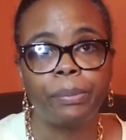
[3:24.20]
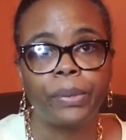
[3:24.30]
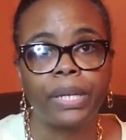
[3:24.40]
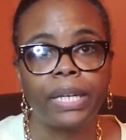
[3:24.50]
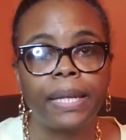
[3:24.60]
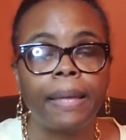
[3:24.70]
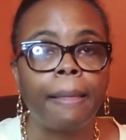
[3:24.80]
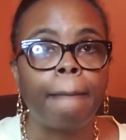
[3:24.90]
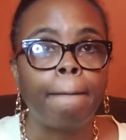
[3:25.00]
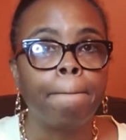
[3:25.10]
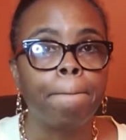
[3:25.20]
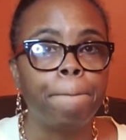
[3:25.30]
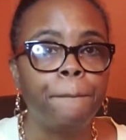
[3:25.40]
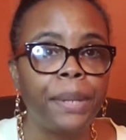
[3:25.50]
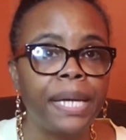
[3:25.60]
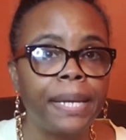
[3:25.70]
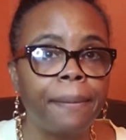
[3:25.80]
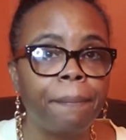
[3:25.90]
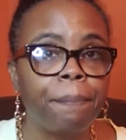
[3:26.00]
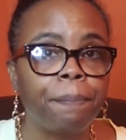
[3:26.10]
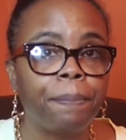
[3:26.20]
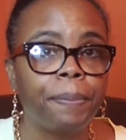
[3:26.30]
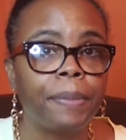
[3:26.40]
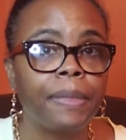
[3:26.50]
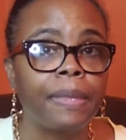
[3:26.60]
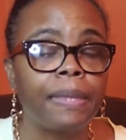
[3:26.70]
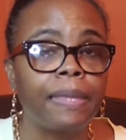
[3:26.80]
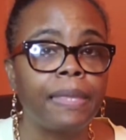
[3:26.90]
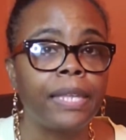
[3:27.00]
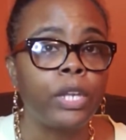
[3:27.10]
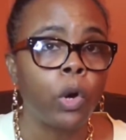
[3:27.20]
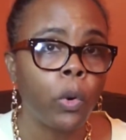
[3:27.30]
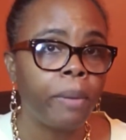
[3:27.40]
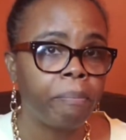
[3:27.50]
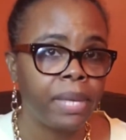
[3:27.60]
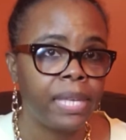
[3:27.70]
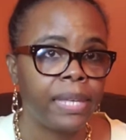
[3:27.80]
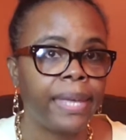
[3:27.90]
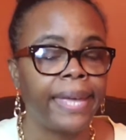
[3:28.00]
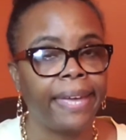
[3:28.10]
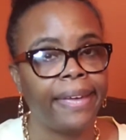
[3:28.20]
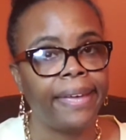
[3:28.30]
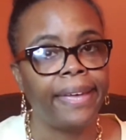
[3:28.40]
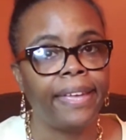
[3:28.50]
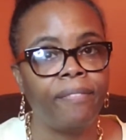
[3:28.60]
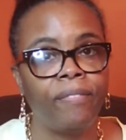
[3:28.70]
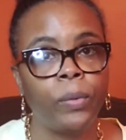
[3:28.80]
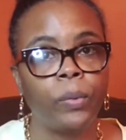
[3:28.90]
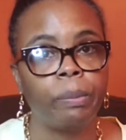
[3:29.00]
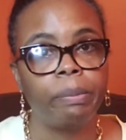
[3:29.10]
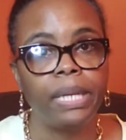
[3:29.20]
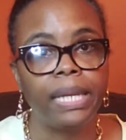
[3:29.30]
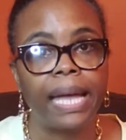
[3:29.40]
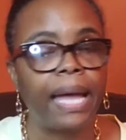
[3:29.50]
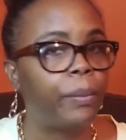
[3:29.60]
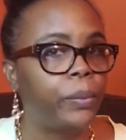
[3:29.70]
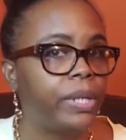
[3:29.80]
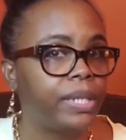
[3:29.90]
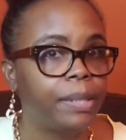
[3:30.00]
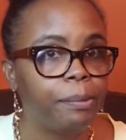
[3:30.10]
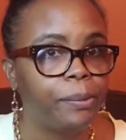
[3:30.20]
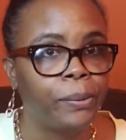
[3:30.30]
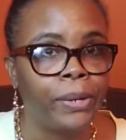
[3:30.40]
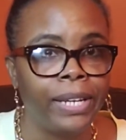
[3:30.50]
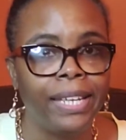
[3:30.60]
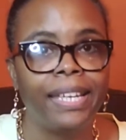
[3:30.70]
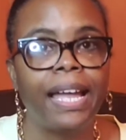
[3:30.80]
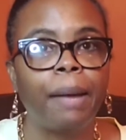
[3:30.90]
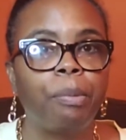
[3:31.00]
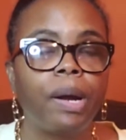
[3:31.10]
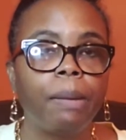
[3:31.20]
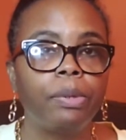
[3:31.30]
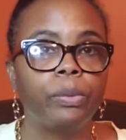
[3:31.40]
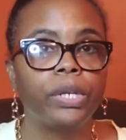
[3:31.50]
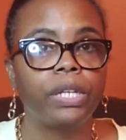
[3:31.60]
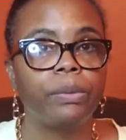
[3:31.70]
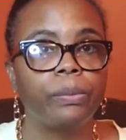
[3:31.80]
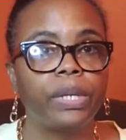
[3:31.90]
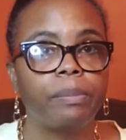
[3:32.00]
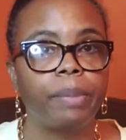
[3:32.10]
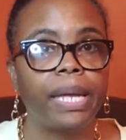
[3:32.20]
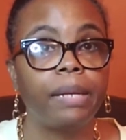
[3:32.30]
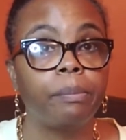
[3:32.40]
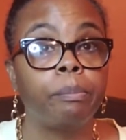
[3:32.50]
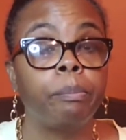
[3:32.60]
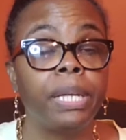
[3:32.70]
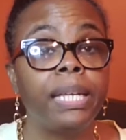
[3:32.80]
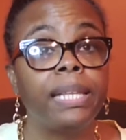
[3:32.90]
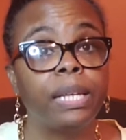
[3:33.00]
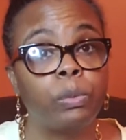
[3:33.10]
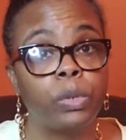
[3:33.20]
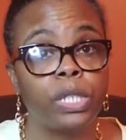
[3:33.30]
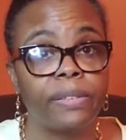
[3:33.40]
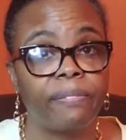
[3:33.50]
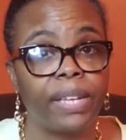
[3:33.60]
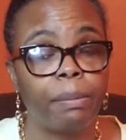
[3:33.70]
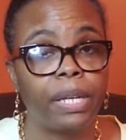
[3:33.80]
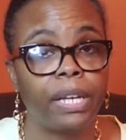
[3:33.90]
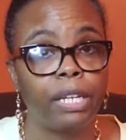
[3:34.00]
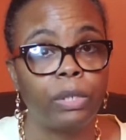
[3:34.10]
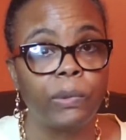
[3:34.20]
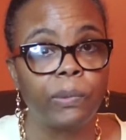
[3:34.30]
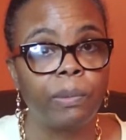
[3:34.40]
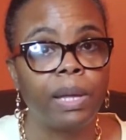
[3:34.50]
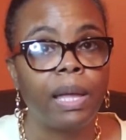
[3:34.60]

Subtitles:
the ring. But knowing me, if it were me, I wouldn't keep the ring. I probably would give the ring back, being that it was a family heirloom.